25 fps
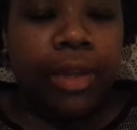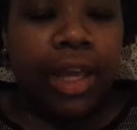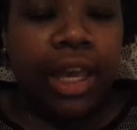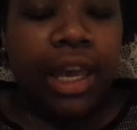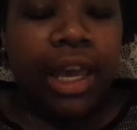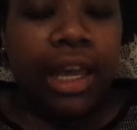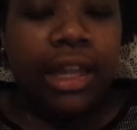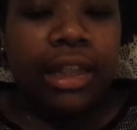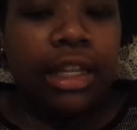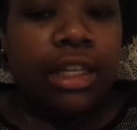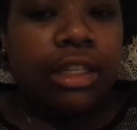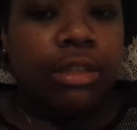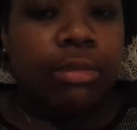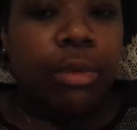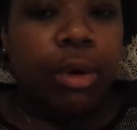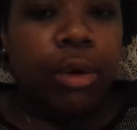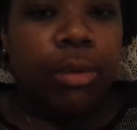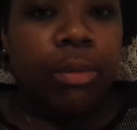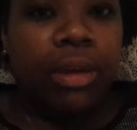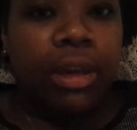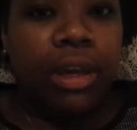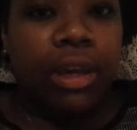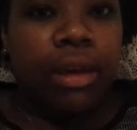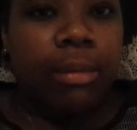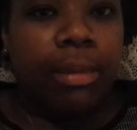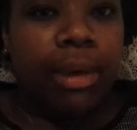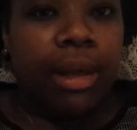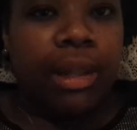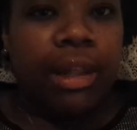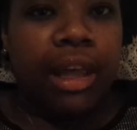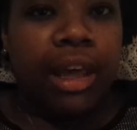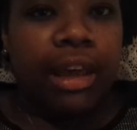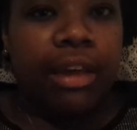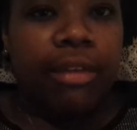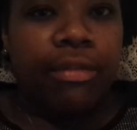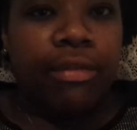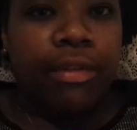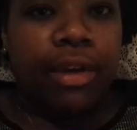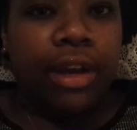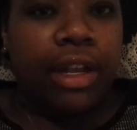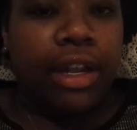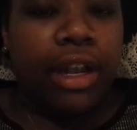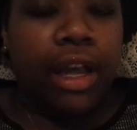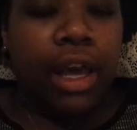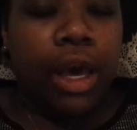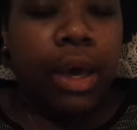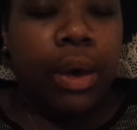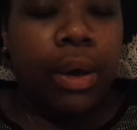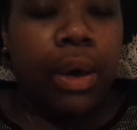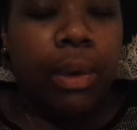Like at this moment in my life right
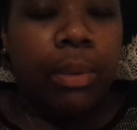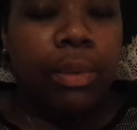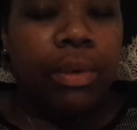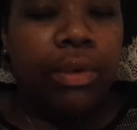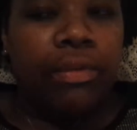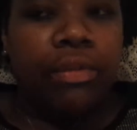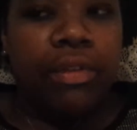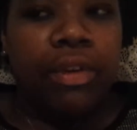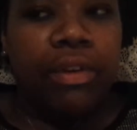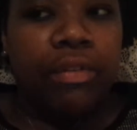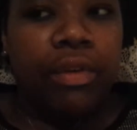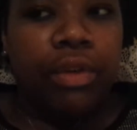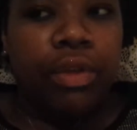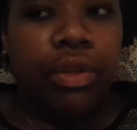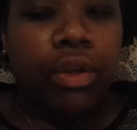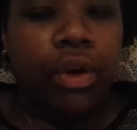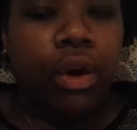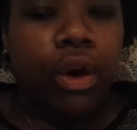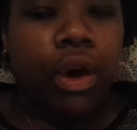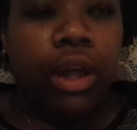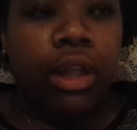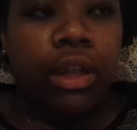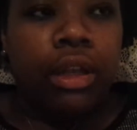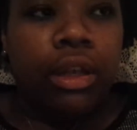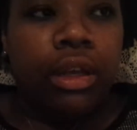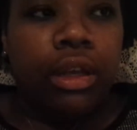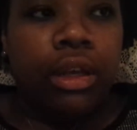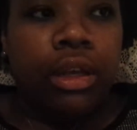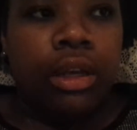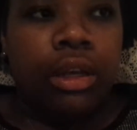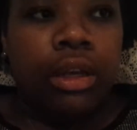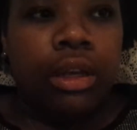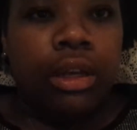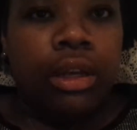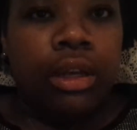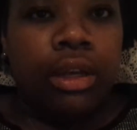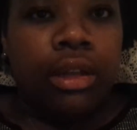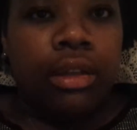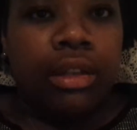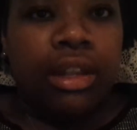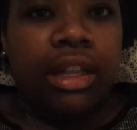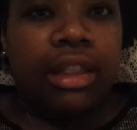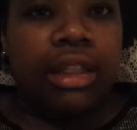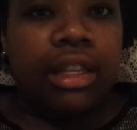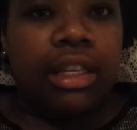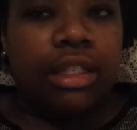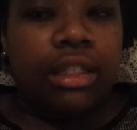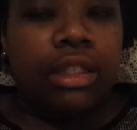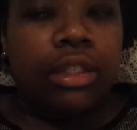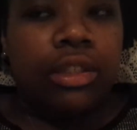now, I would have never thought
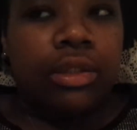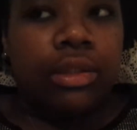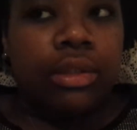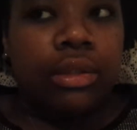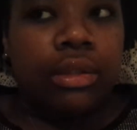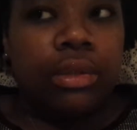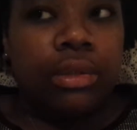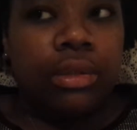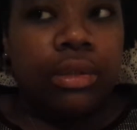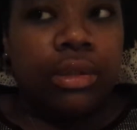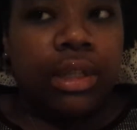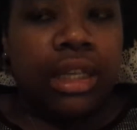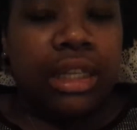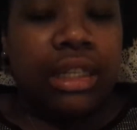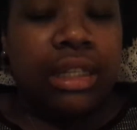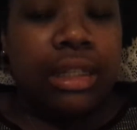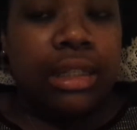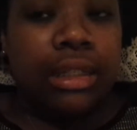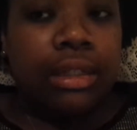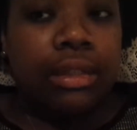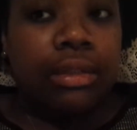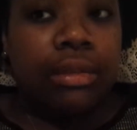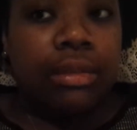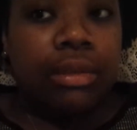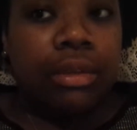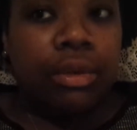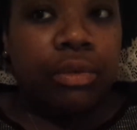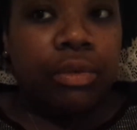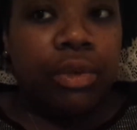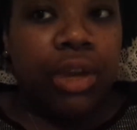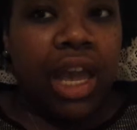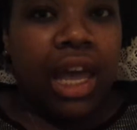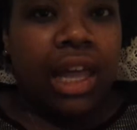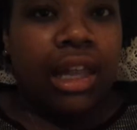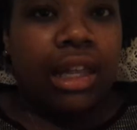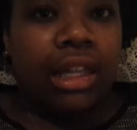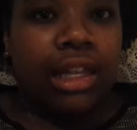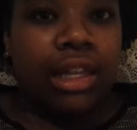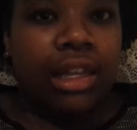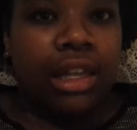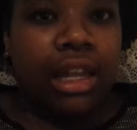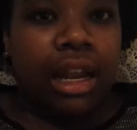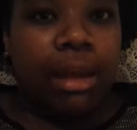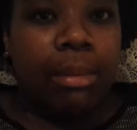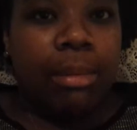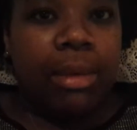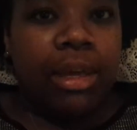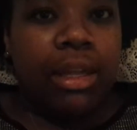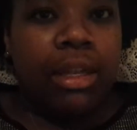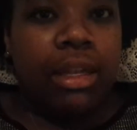that that the reality
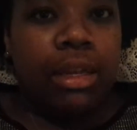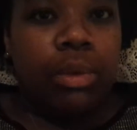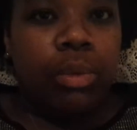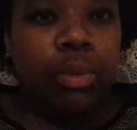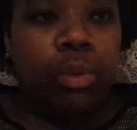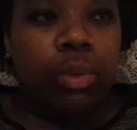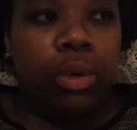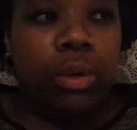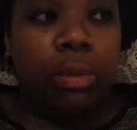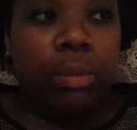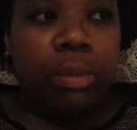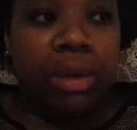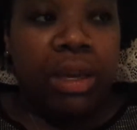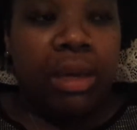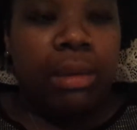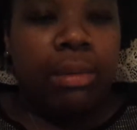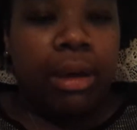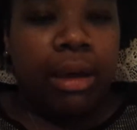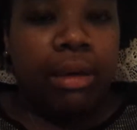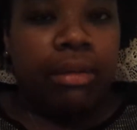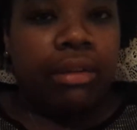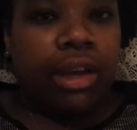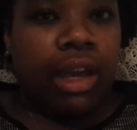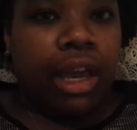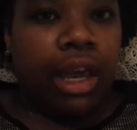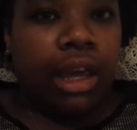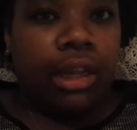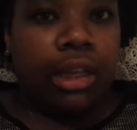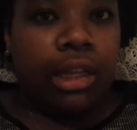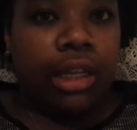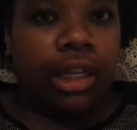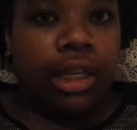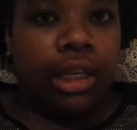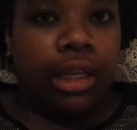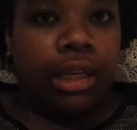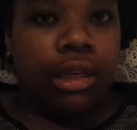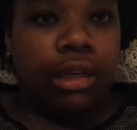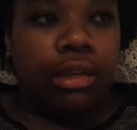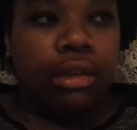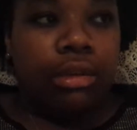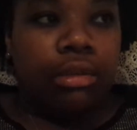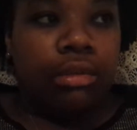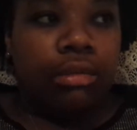that I'm in would be my reality.